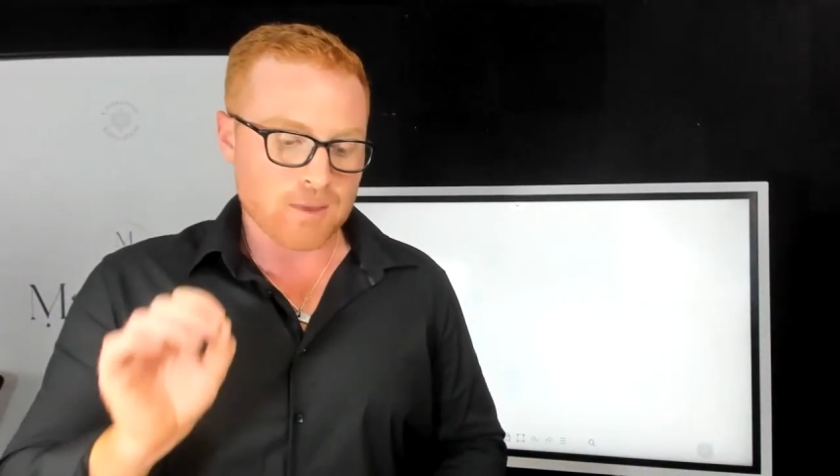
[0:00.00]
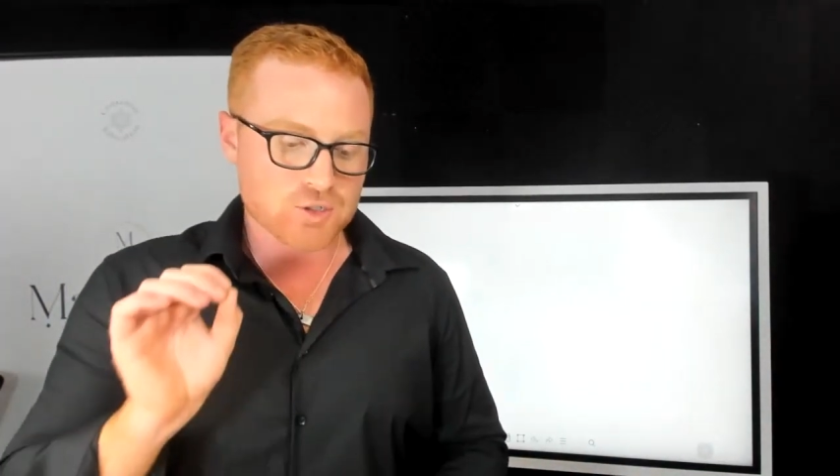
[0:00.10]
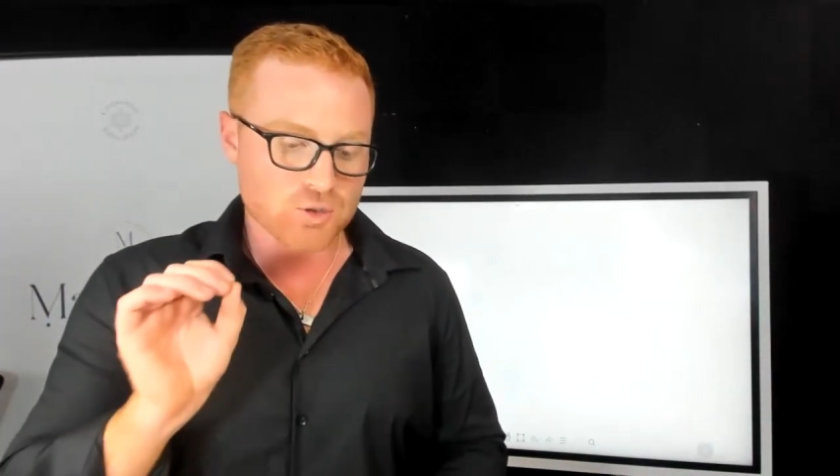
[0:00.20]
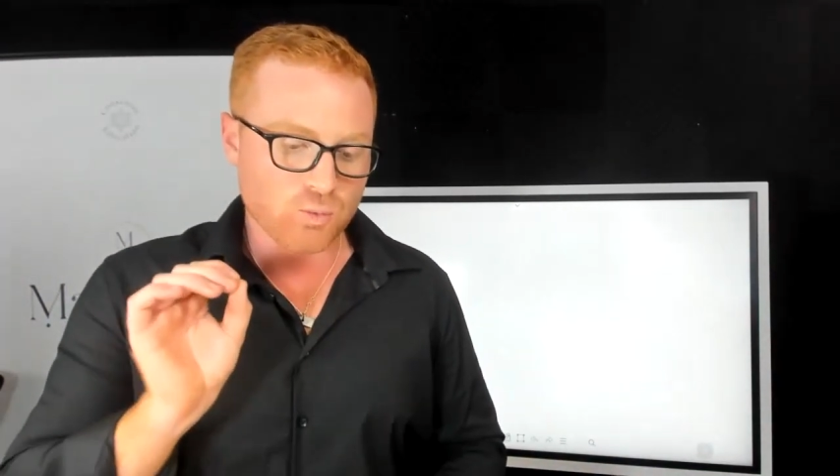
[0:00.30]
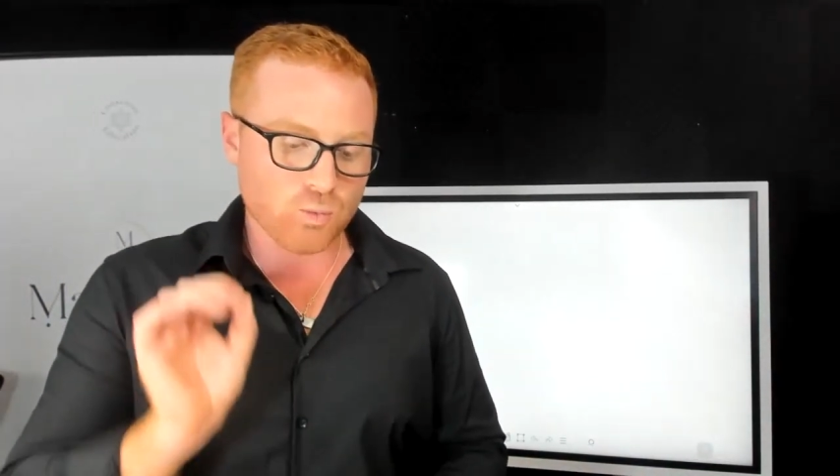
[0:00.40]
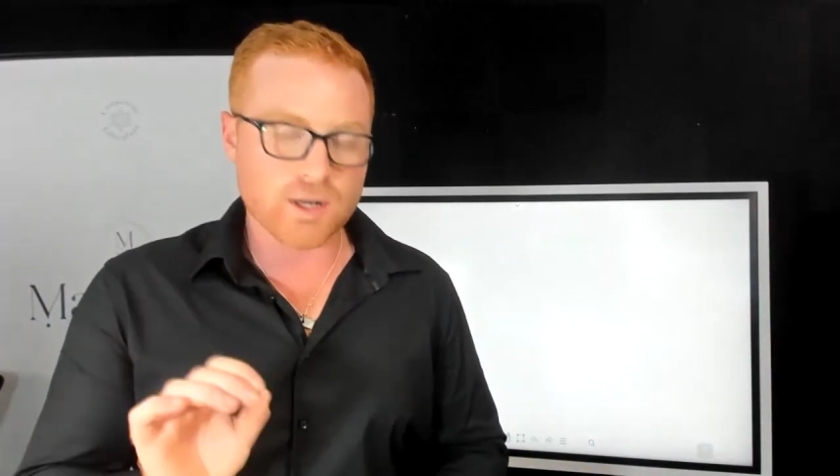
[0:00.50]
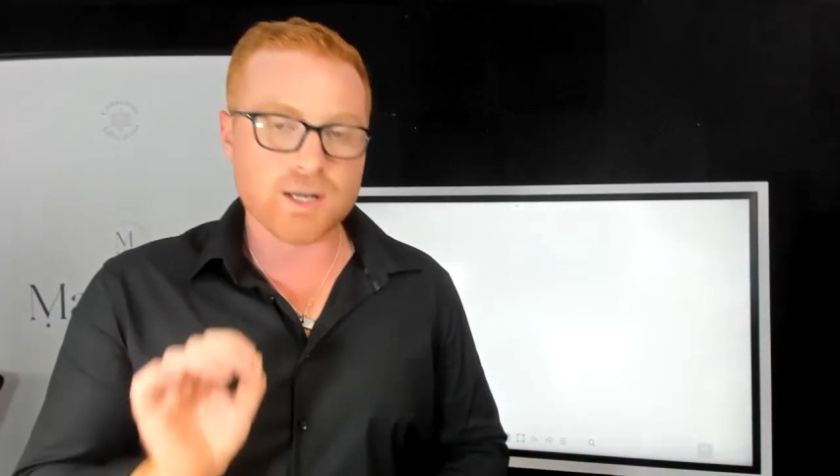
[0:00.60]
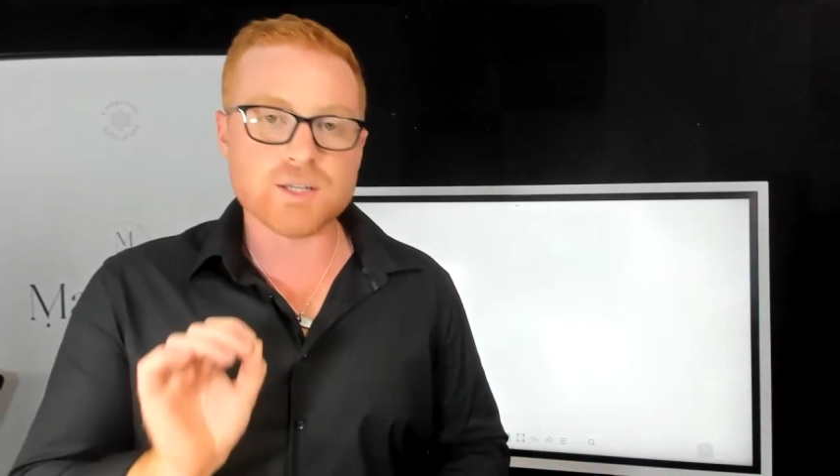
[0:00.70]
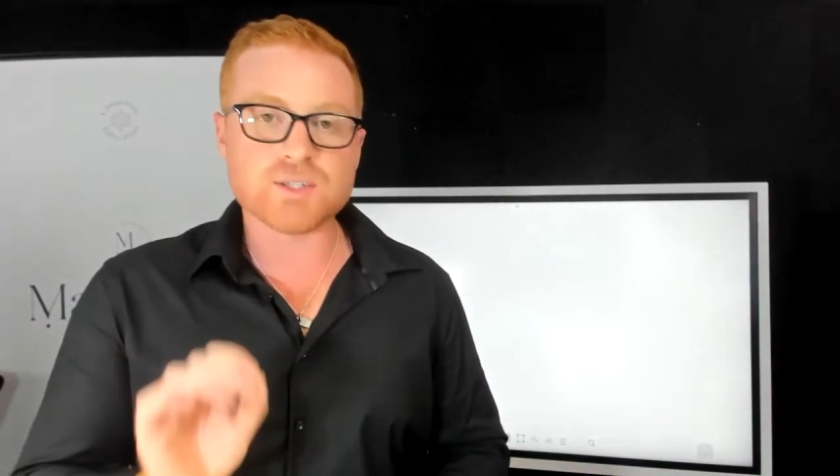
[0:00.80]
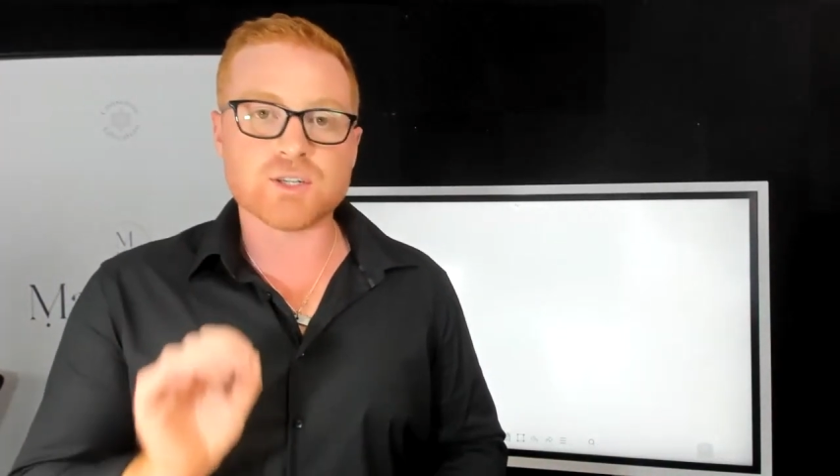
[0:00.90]
So, what
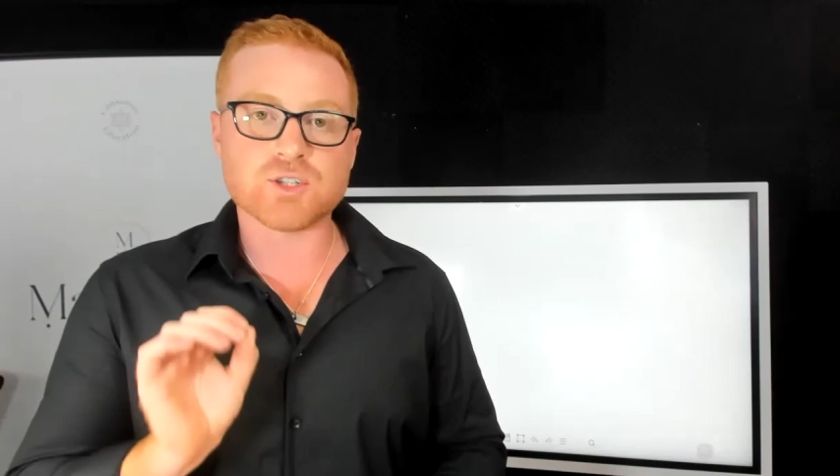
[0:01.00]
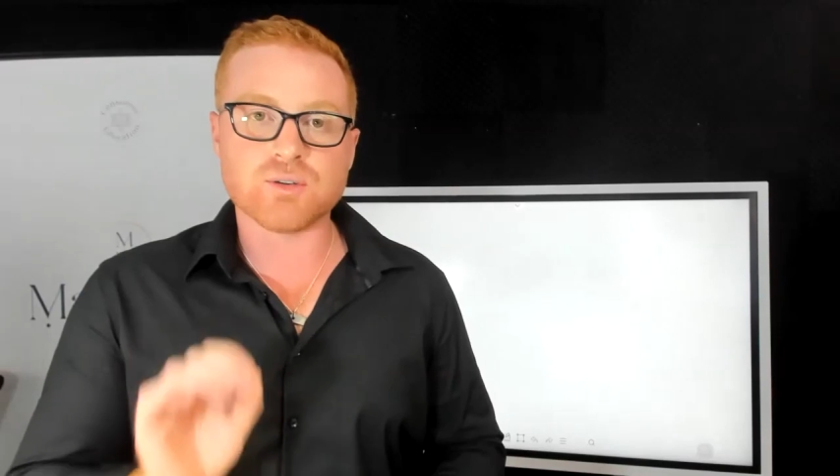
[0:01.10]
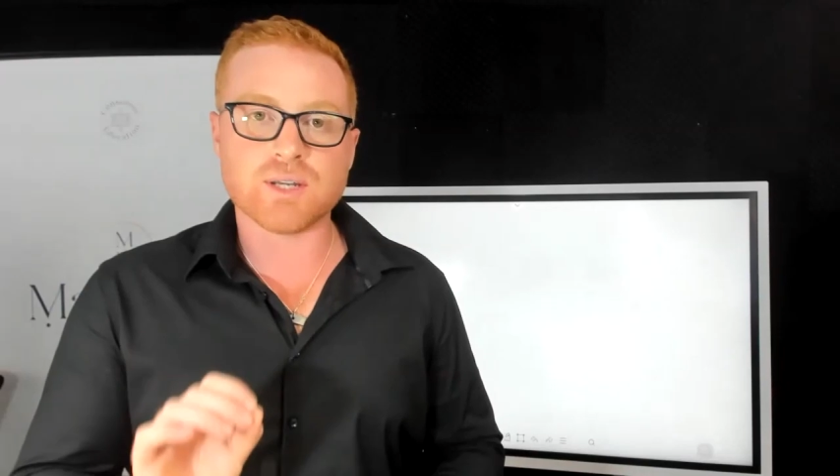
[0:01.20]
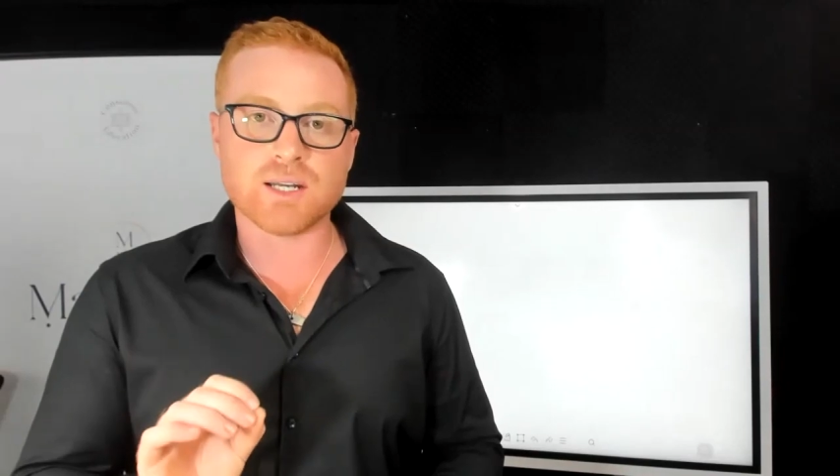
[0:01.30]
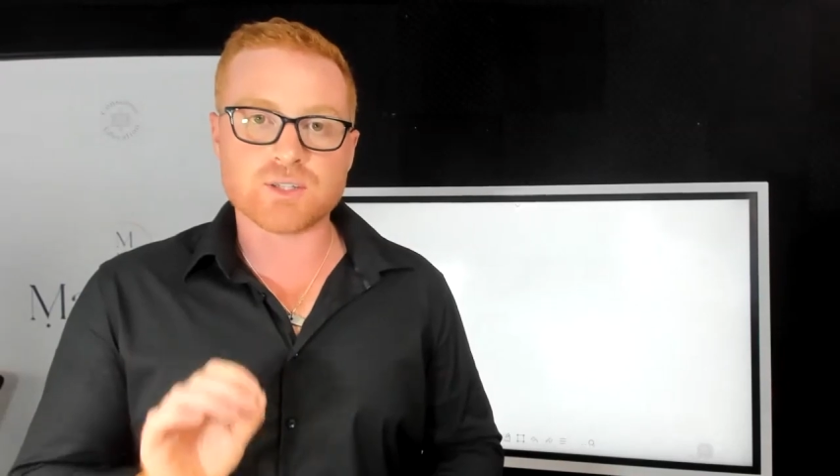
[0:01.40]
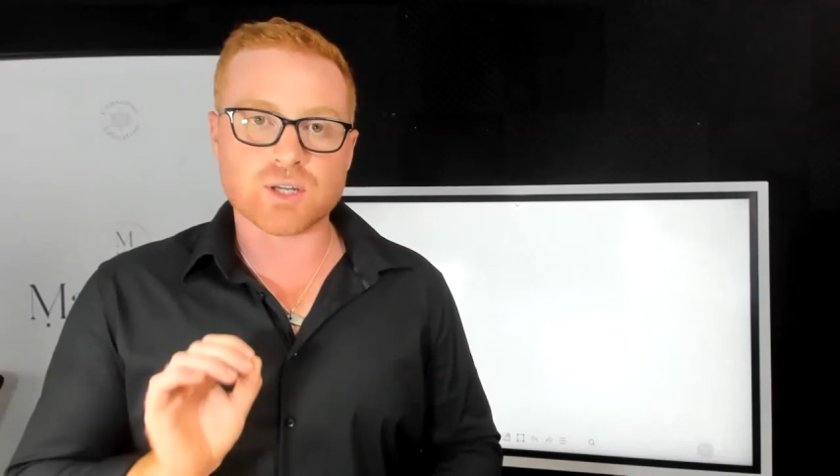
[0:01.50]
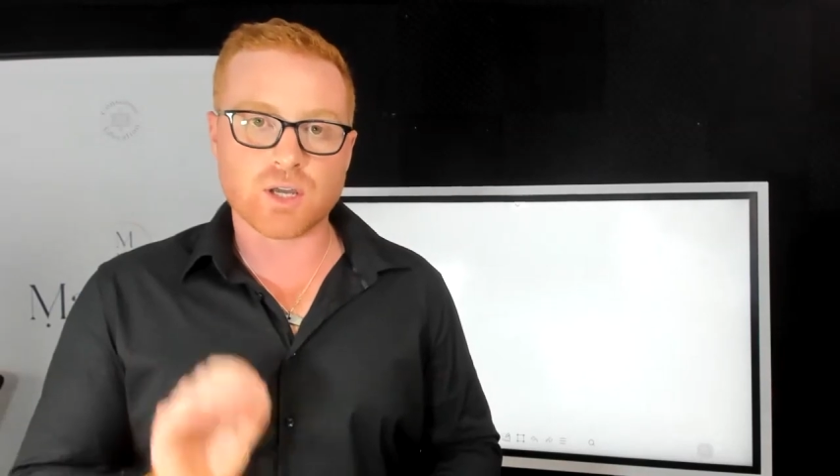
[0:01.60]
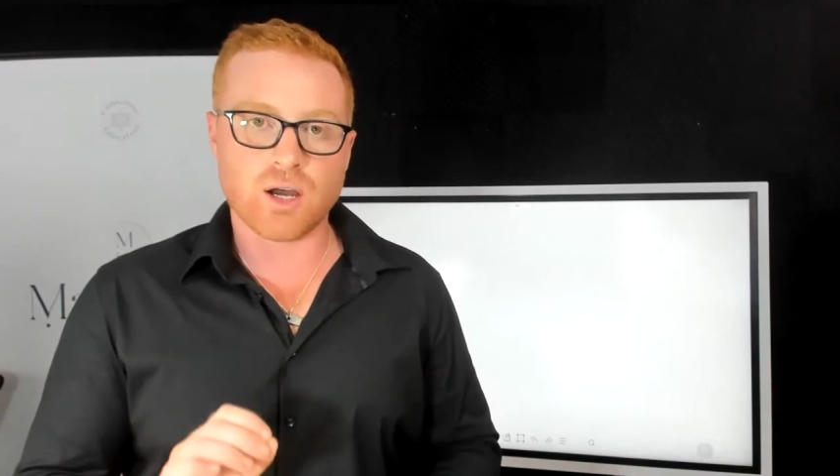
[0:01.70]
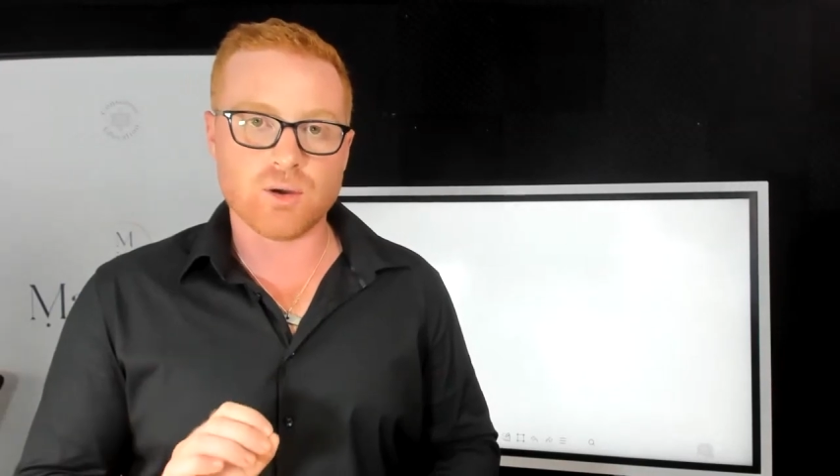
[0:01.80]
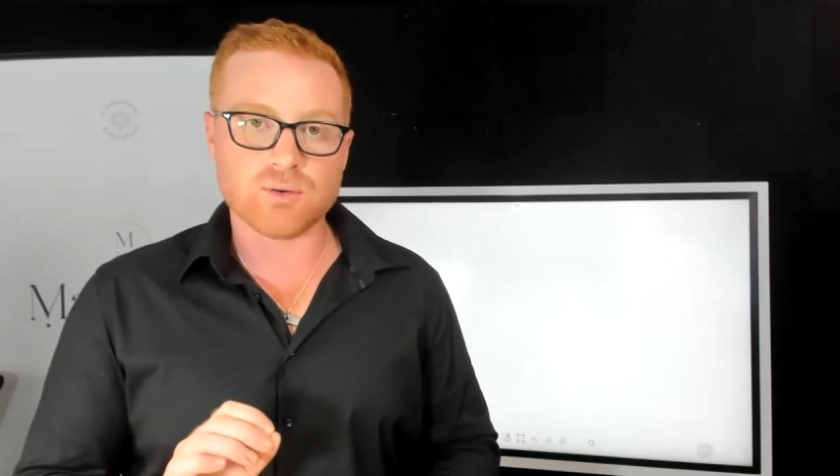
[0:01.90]
it is that you need as a
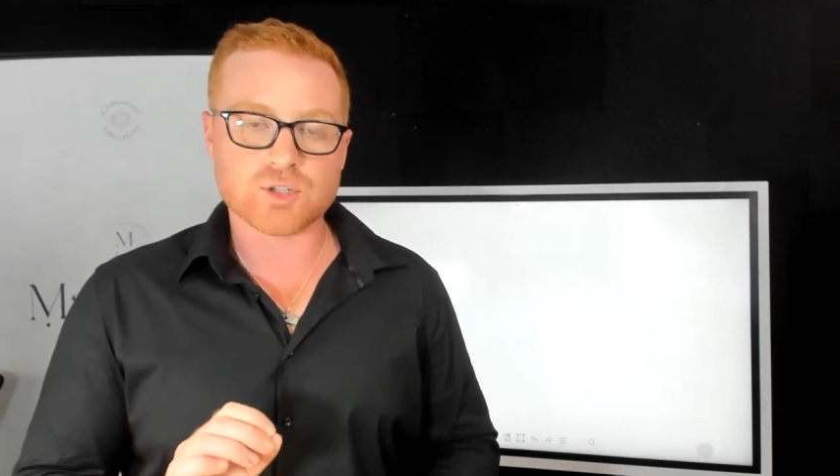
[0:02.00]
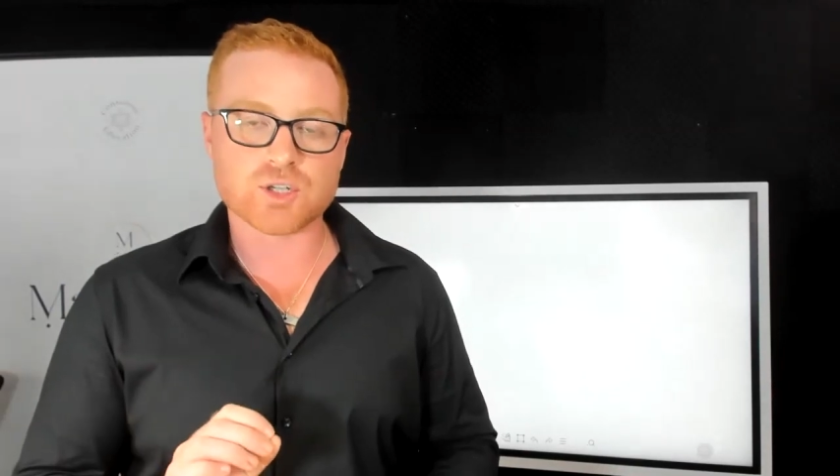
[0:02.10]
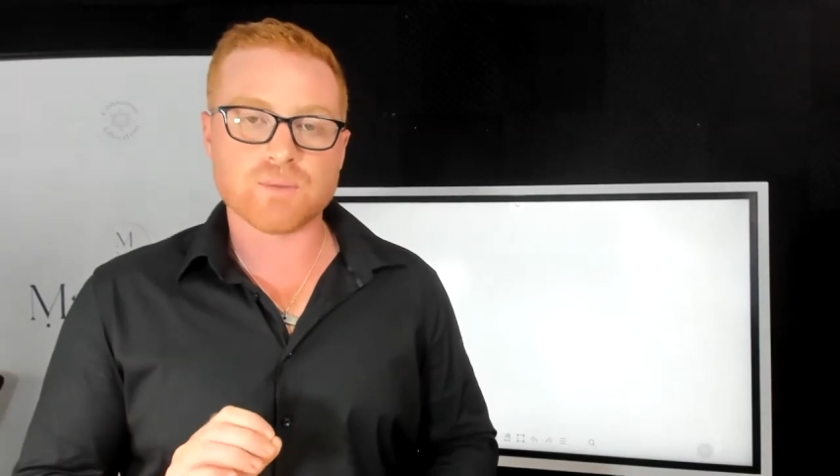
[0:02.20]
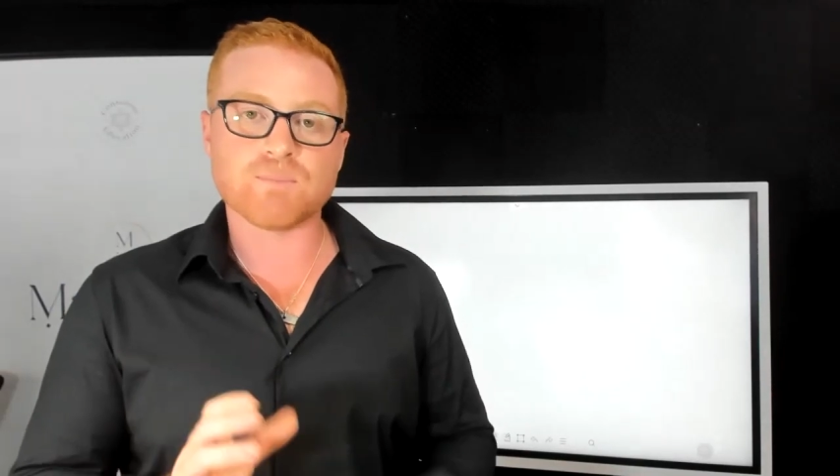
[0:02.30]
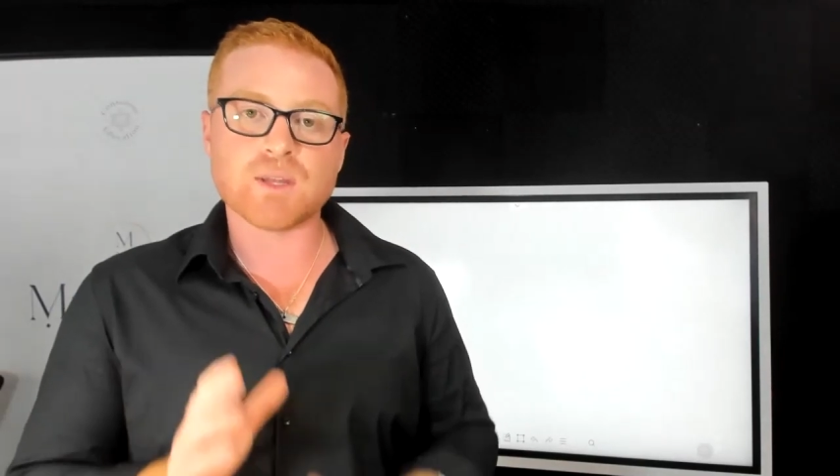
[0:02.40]
coach